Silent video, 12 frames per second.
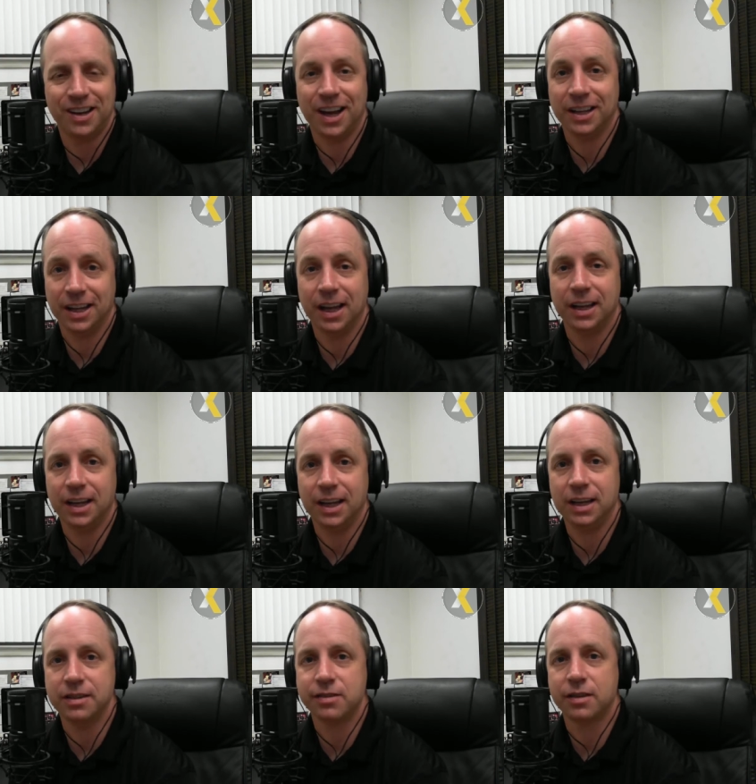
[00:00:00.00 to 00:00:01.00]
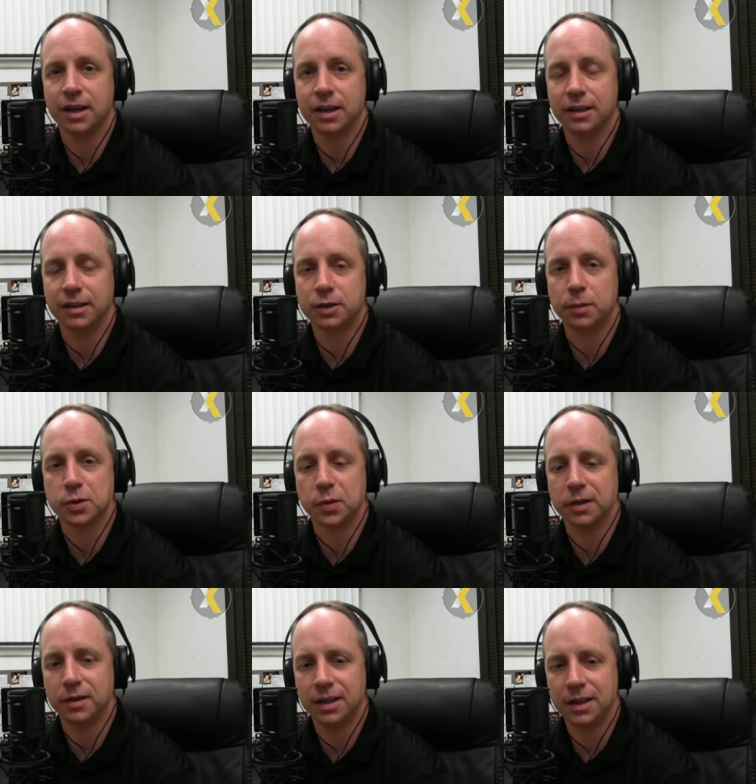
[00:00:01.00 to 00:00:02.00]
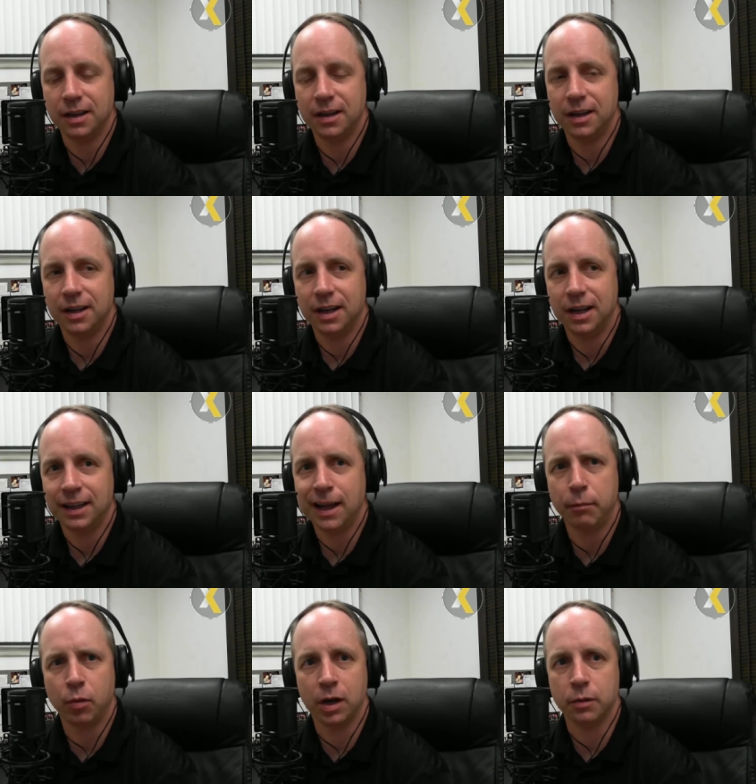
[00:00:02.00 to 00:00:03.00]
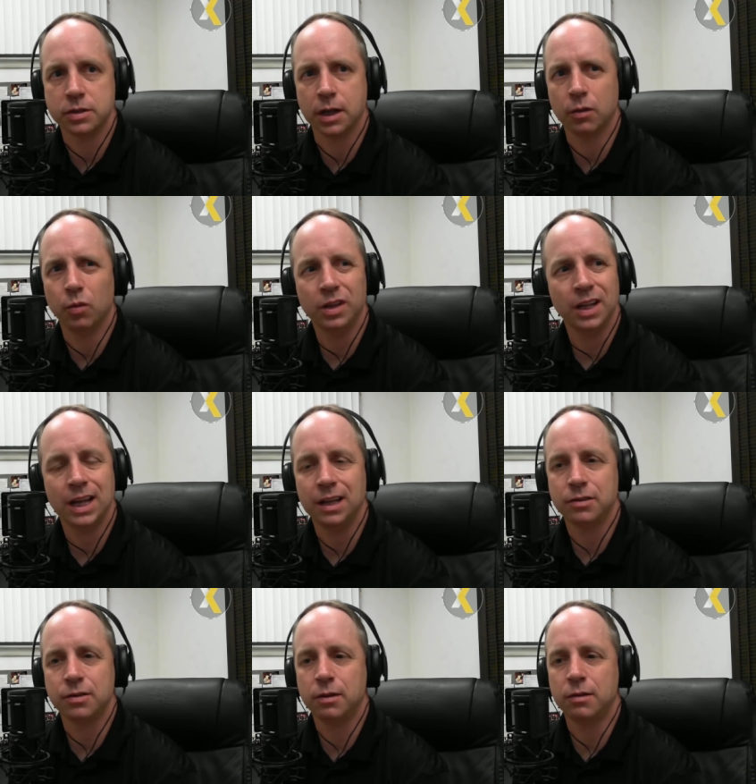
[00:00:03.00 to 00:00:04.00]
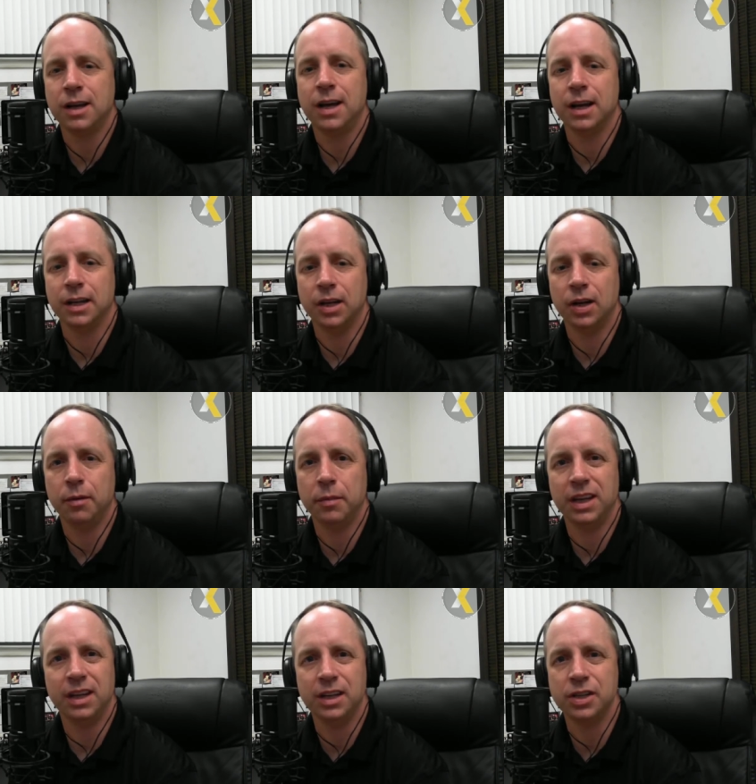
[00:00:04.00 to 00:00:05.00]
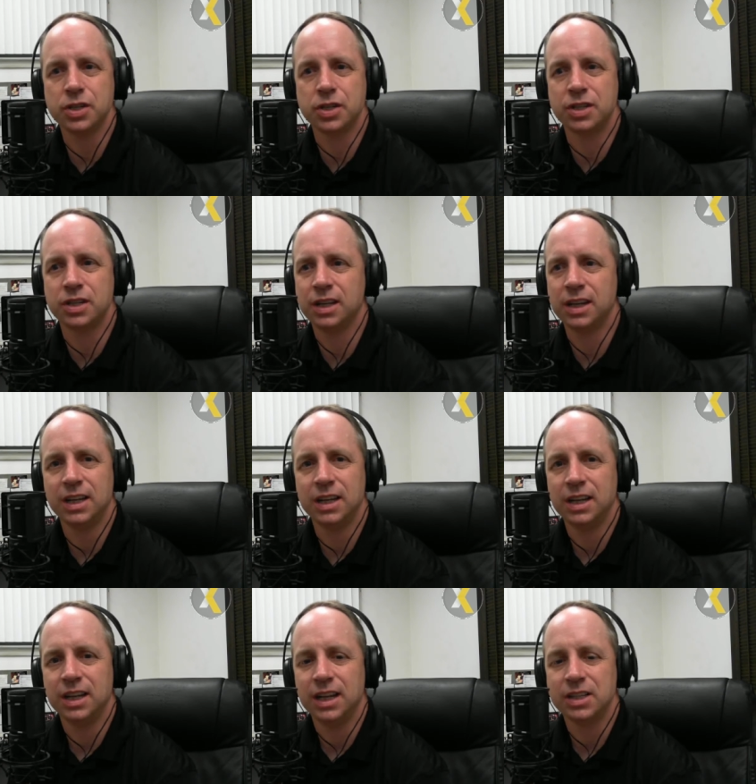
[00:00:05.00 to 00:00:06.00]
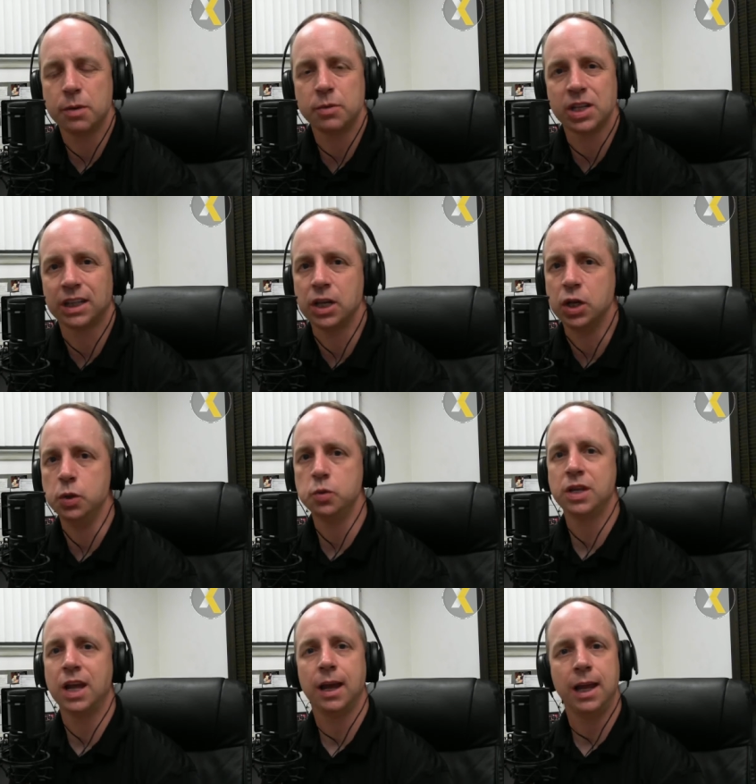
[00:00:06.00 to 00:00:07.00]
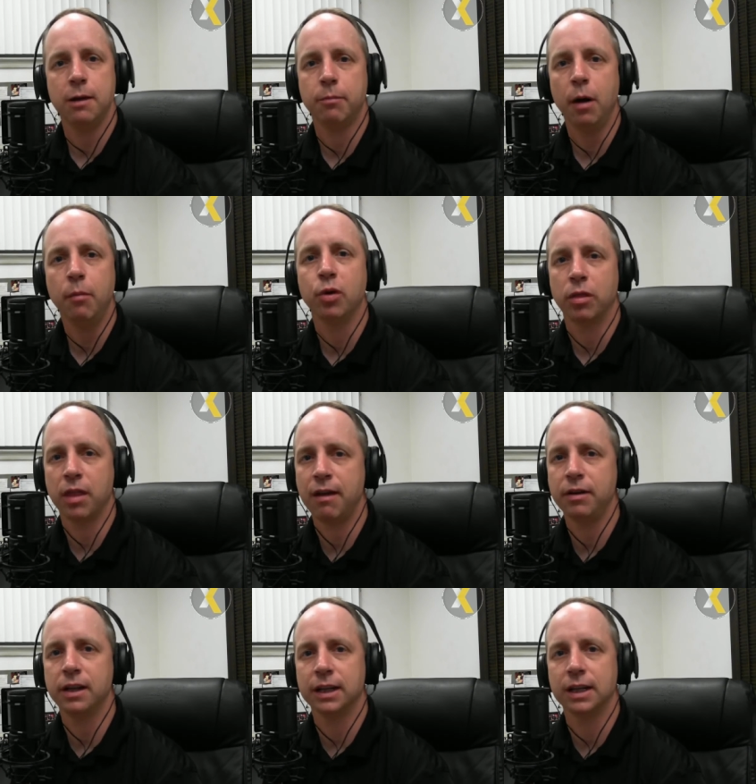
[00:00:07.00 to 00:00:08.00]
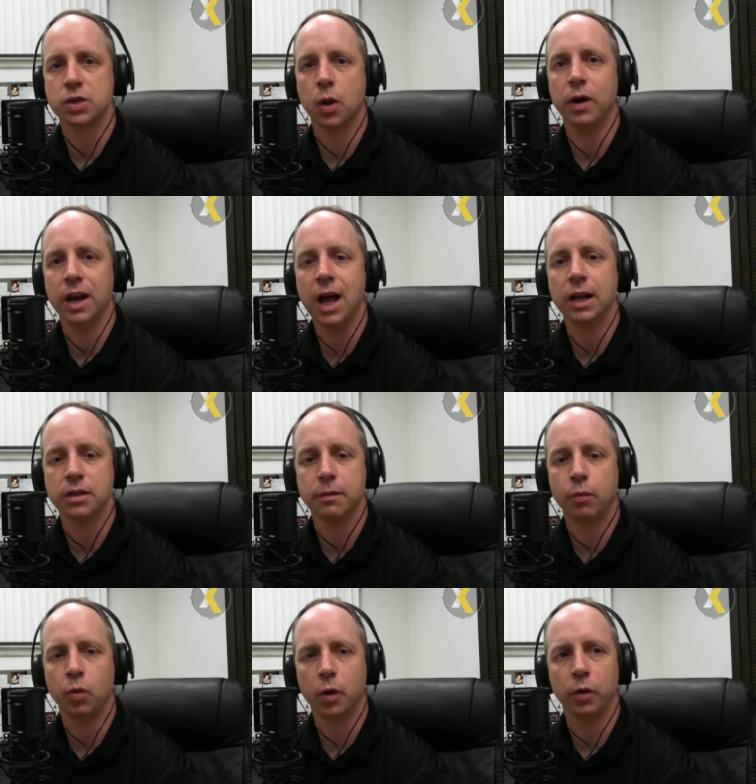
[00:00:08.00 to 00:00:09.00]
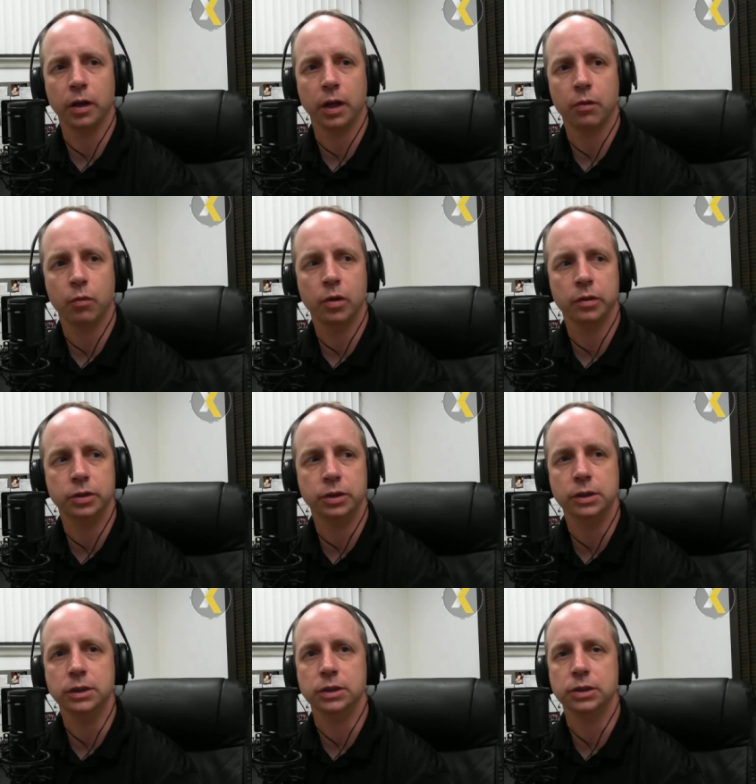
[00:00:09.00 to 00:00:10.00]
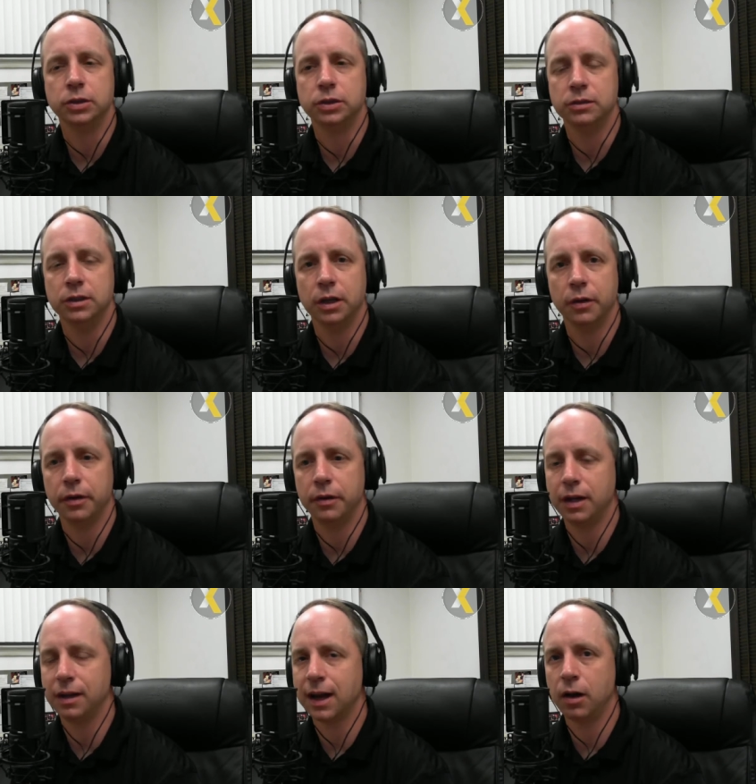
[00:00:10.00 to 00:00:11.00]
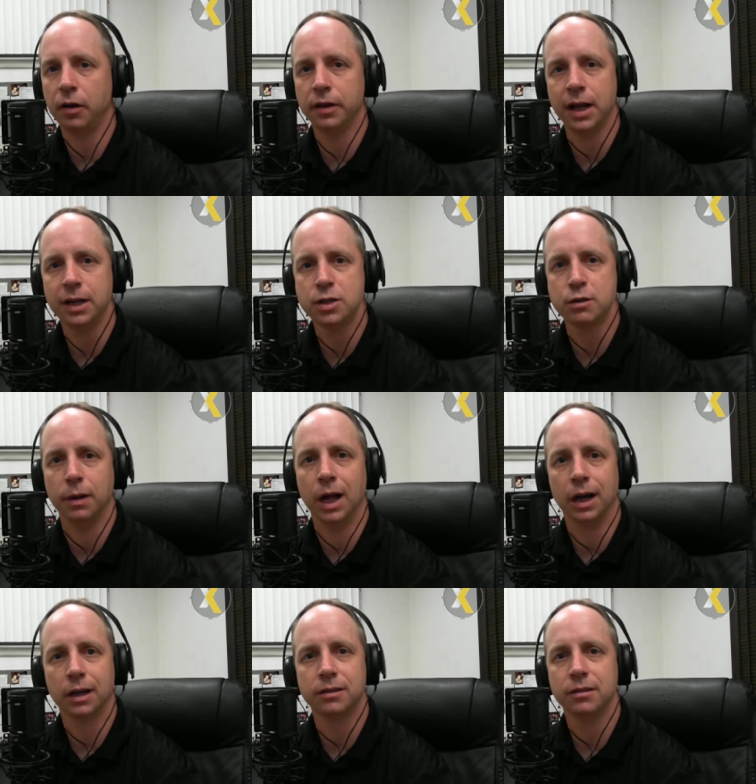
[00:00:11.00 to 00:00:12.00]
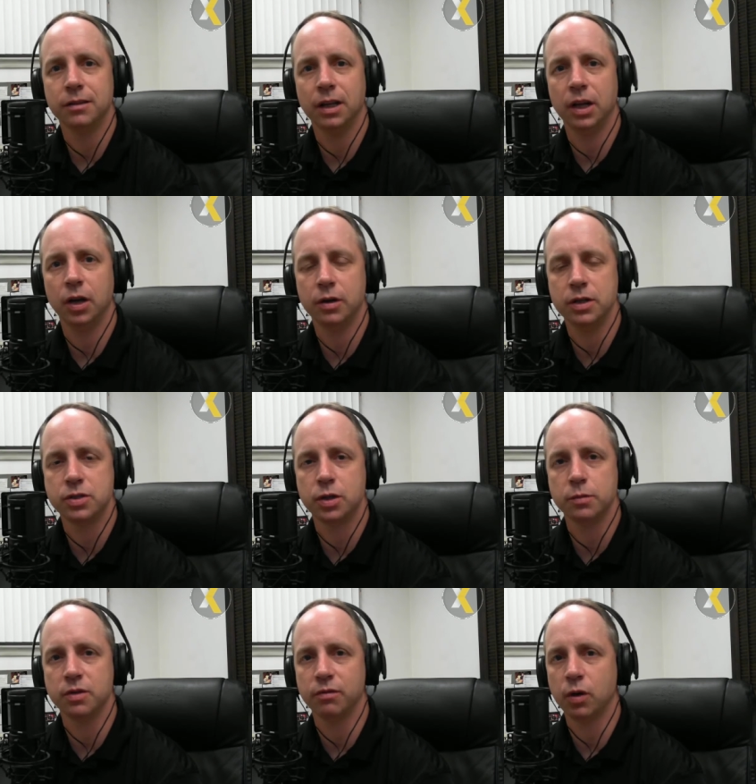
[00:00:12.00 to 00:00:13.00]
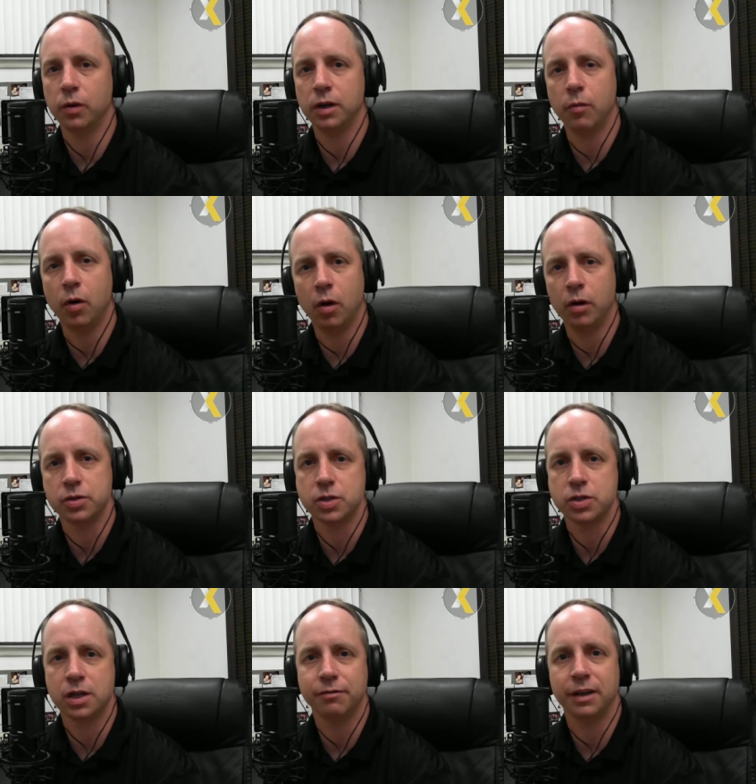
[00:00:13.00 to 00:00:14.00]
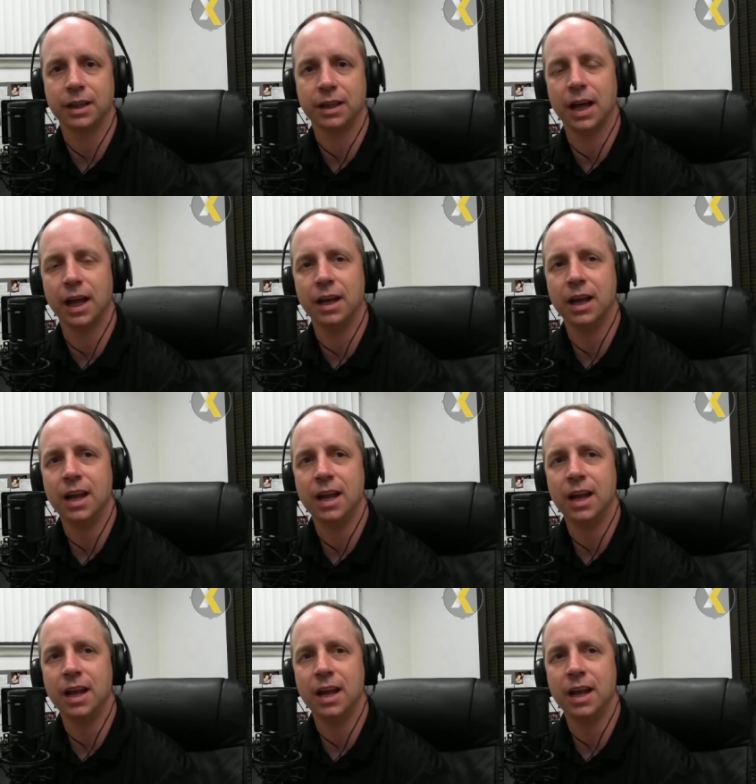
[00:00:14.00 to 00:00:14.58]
on the on the Edens uh, Expressway that point, it was like, what the hell's going on? You know, I mean, you just, it's almost like the news can't keep up with everything that's going on to the point where you're like, well, geez, there's, you know, they got all the exits blocked, you know, in terms of going to malls and stuff like that.